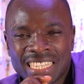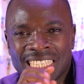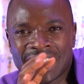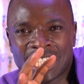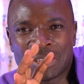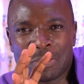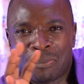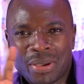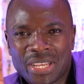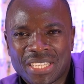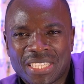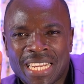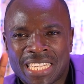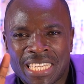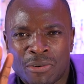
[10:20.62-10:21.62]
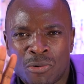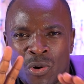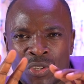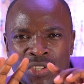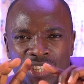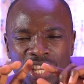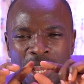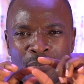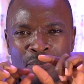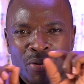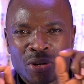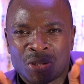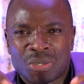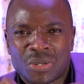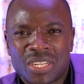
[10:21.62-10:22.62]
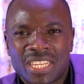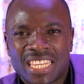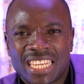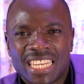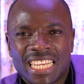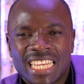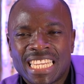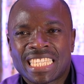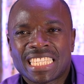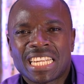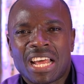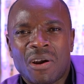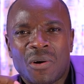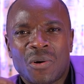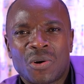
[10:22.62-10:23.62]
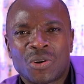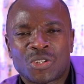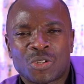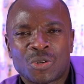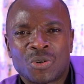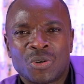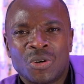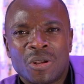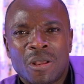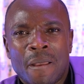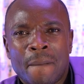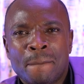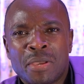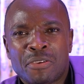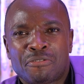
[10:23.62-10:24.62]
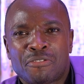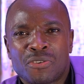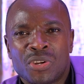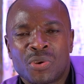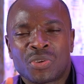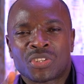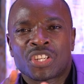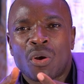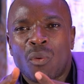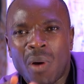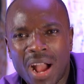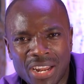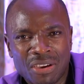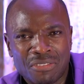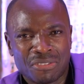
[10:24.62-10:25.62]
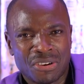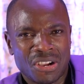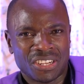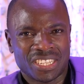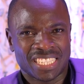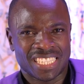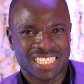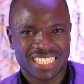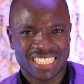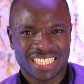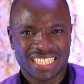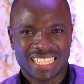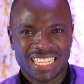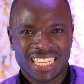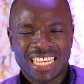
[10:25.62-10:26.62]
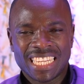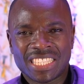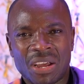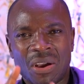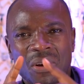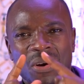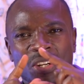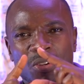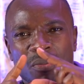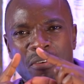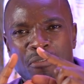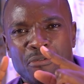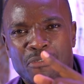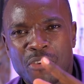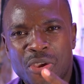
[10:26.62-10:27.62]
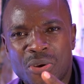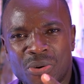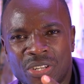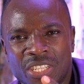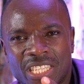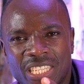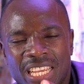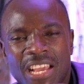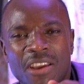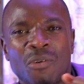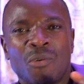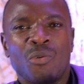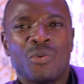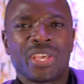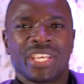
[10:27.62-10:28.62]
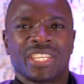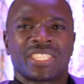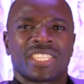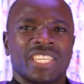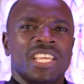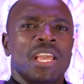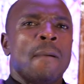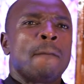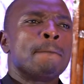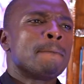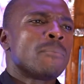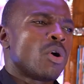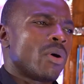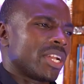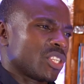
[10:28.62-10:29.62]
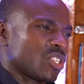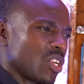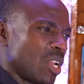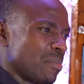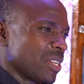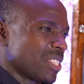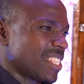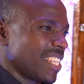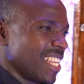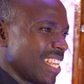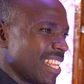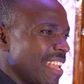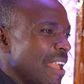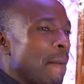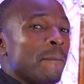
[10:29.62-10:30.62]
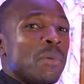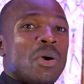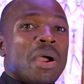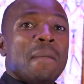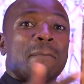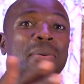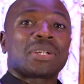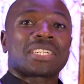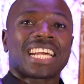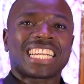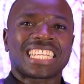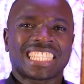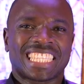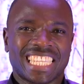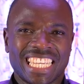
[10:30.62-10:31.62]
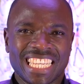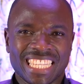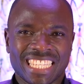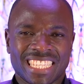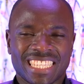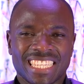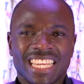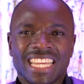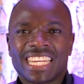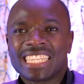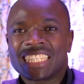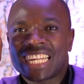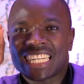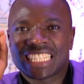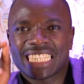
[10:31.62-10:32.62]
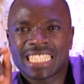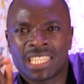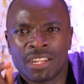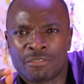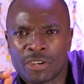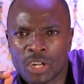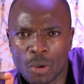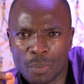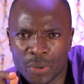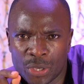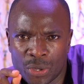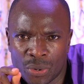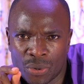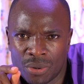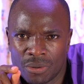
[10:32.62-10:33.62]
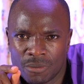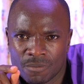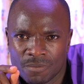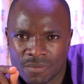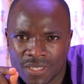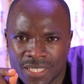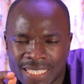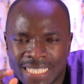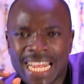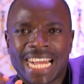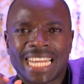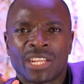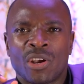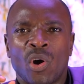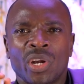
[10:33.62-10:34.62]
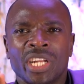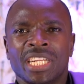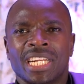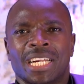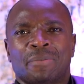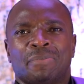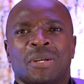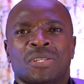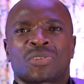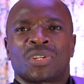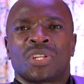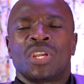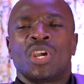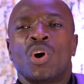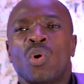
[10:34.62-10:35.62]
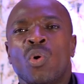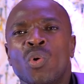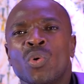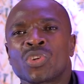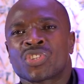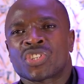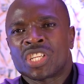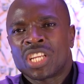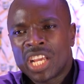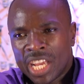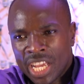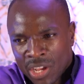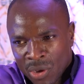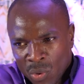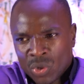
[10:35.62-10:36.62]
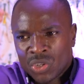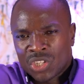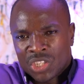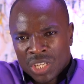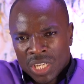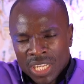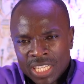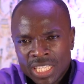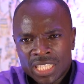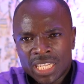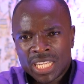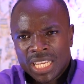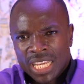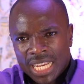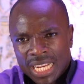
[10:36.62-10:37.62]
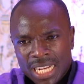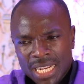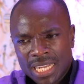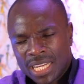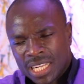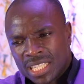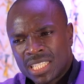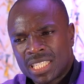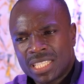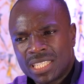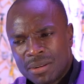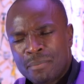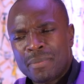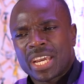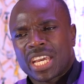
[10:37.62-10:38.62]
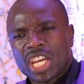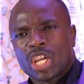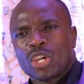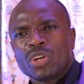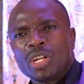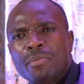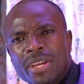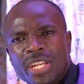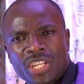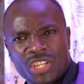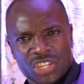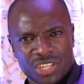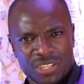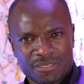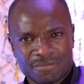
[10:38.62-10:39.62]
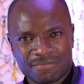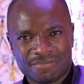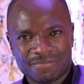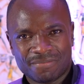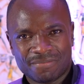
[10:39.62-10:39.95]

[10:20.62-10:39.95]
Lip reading: The space that it was a prison is now going to be filled with the word of God. It's now going to be filled with the more reasonable thing, more important things that develop you than holding that person who is making you diminish.